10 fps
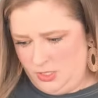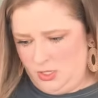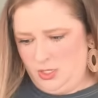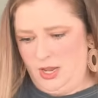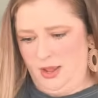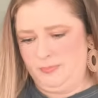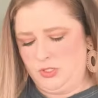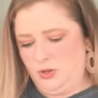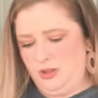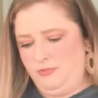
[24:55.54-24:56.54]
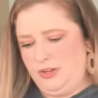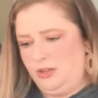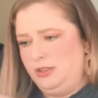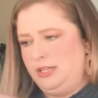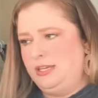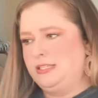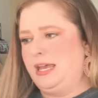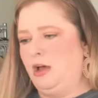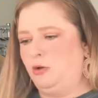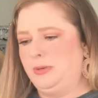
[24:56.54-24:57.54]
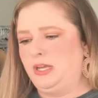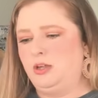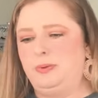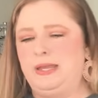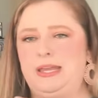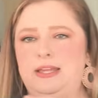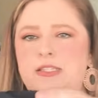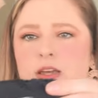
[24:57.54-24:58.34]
Yeah, so I found these Albion pants,